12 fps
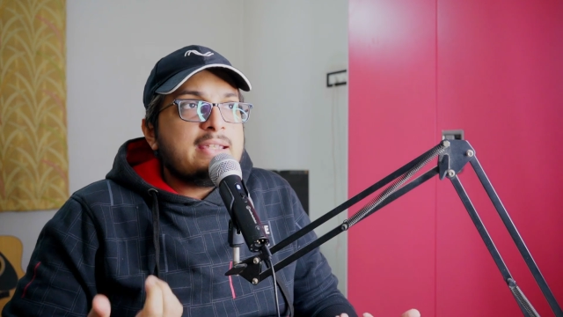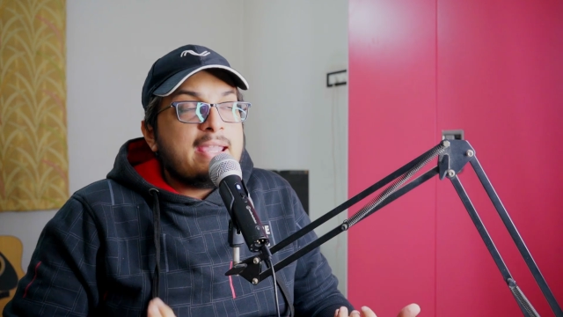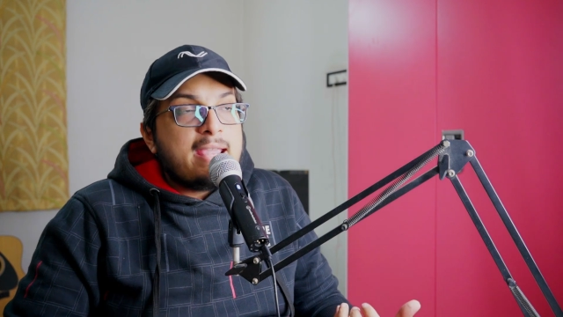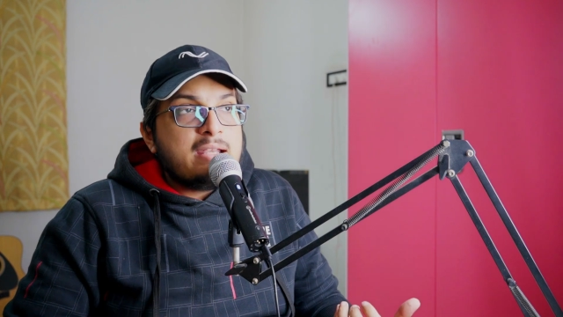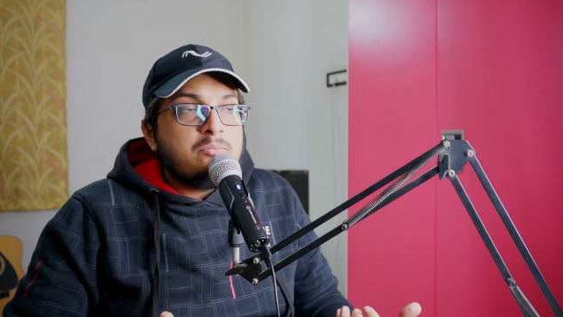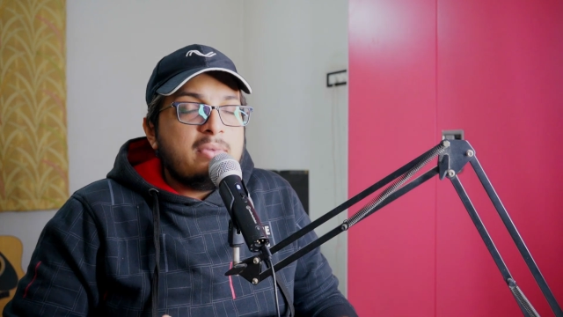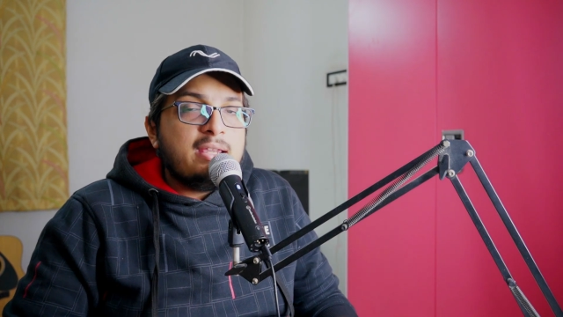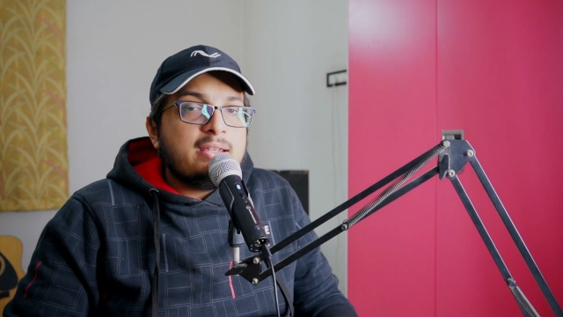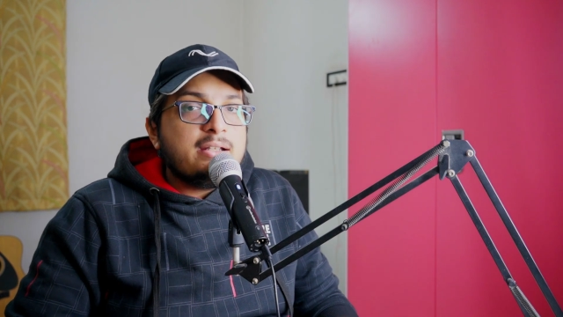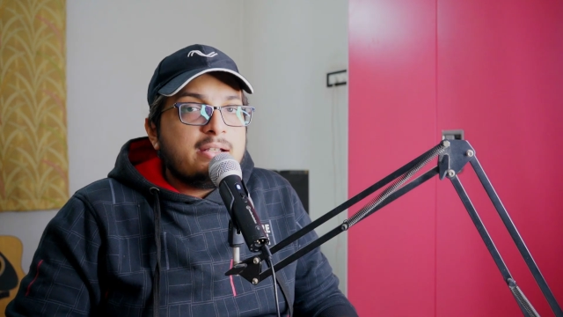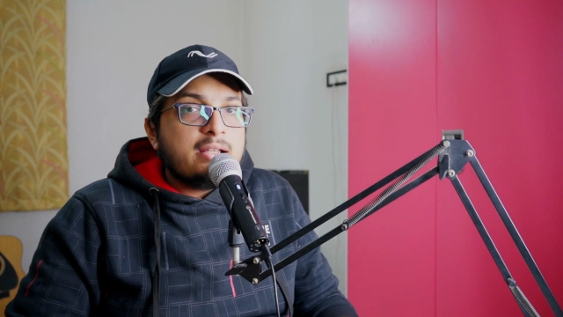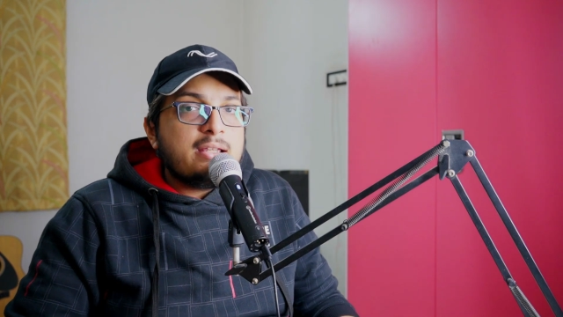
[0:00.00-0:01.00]
can
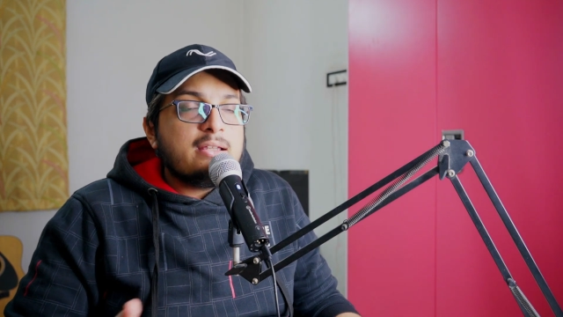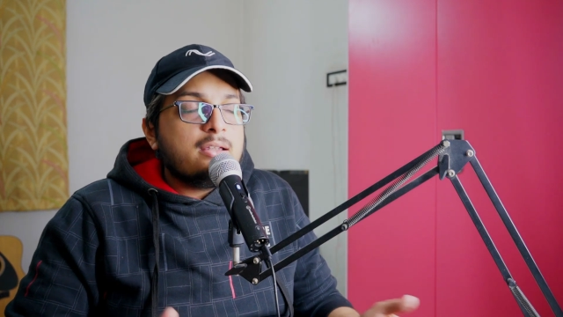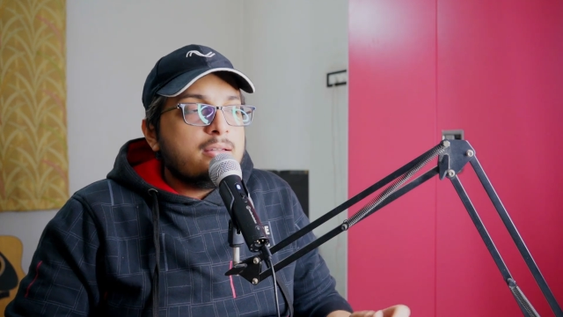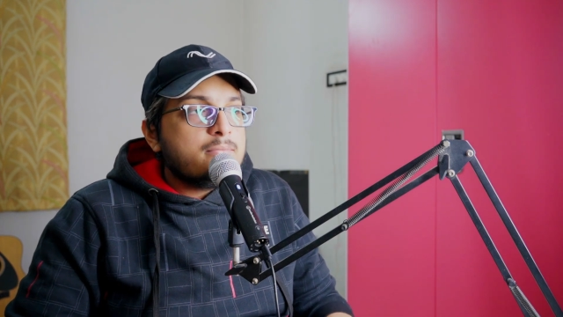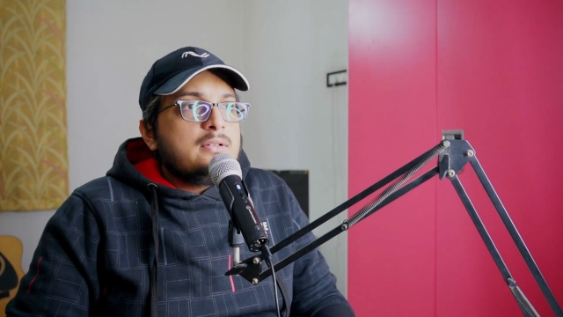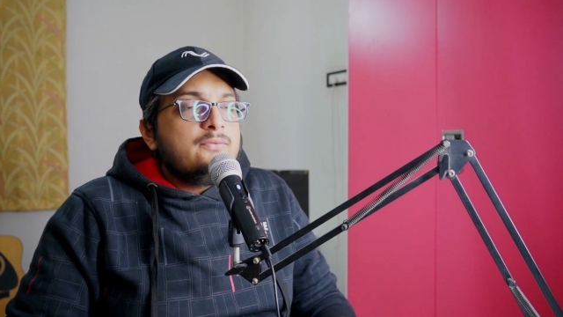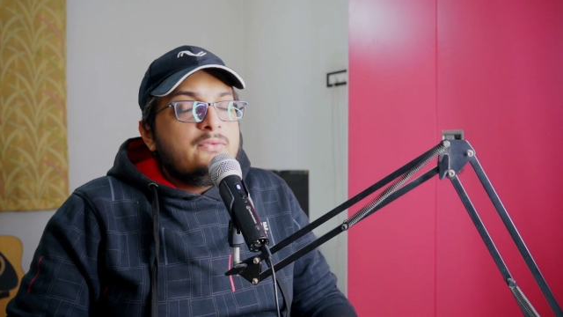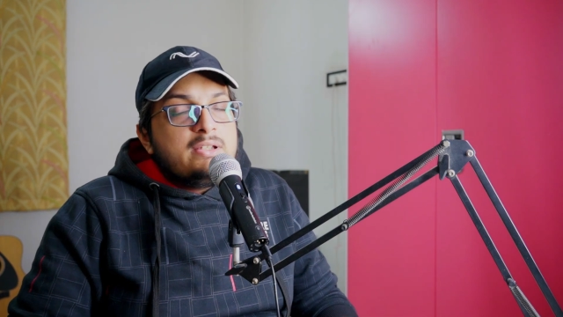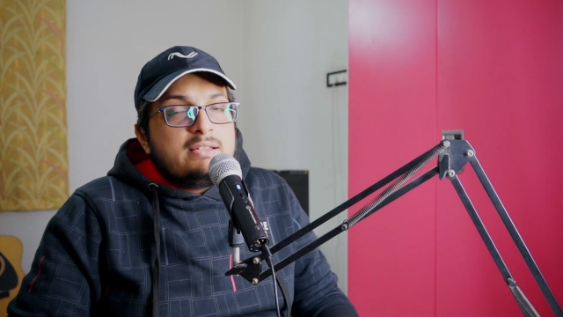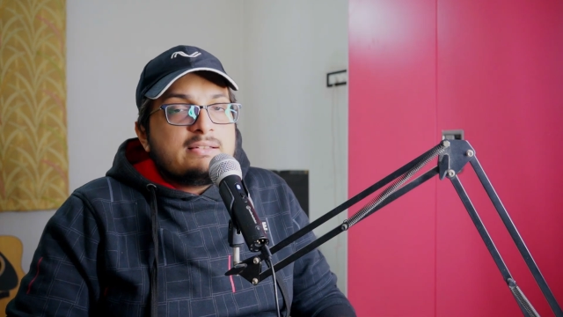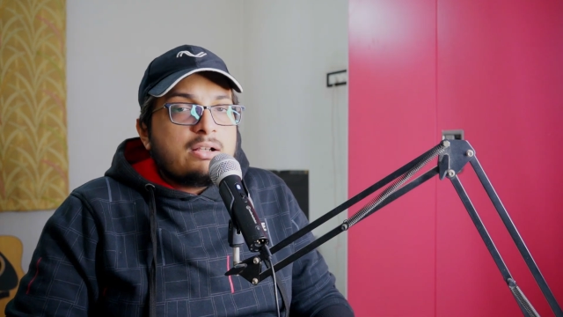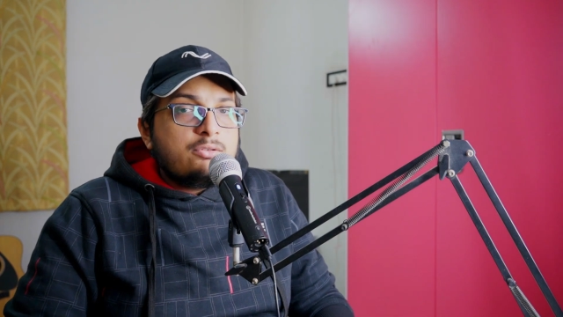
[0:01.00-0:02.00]
make it a
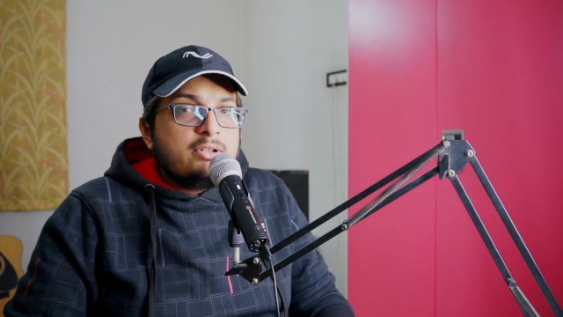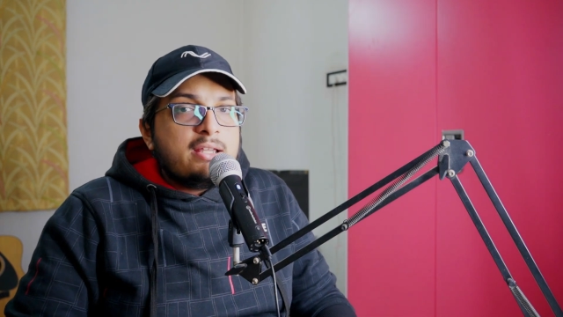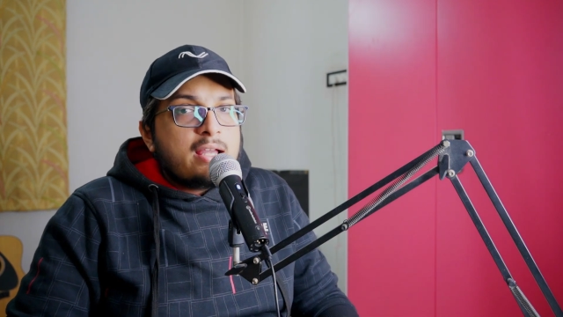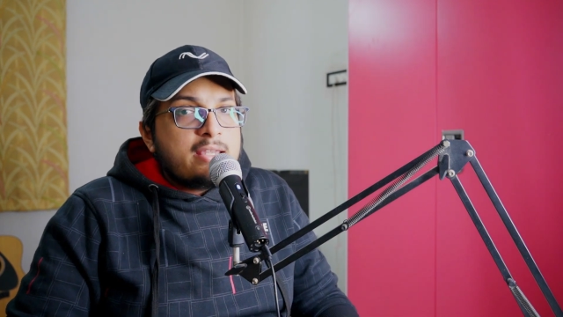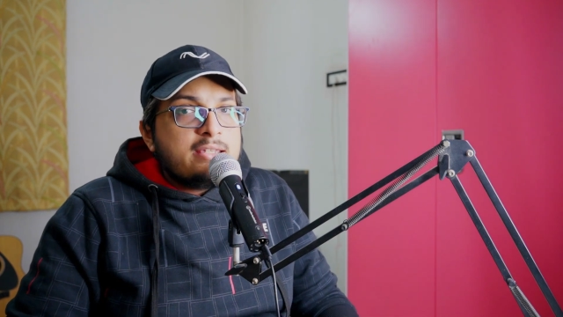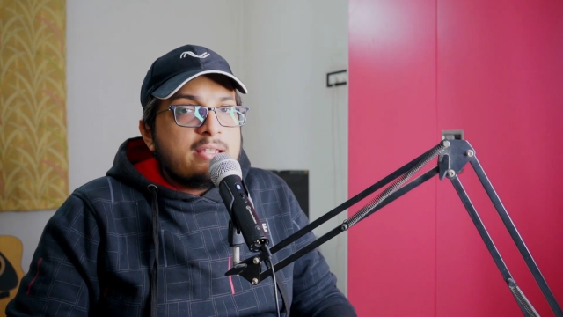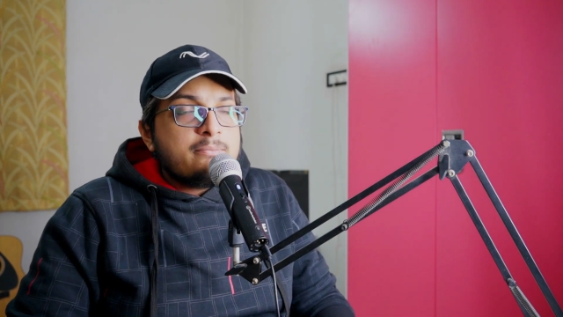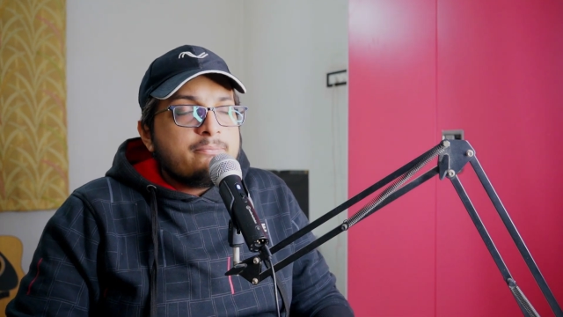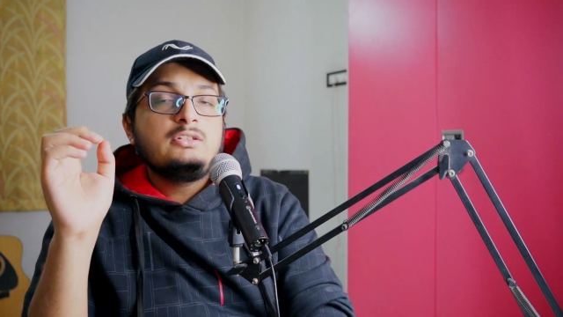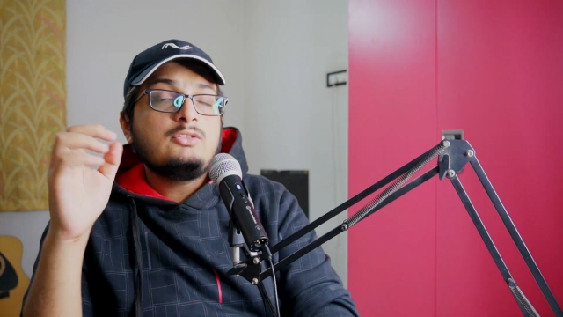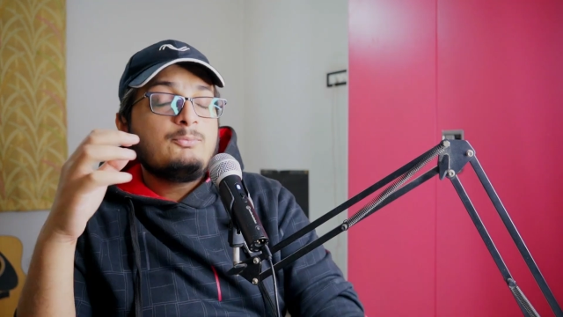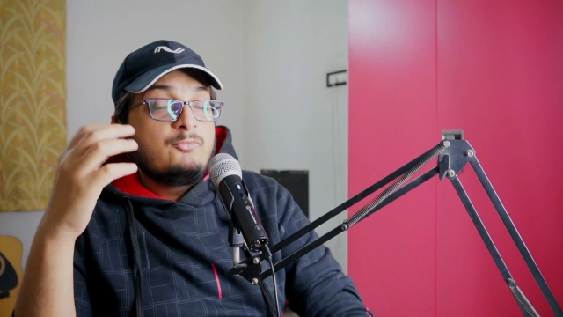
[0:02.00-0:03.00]
V sounding IEM. So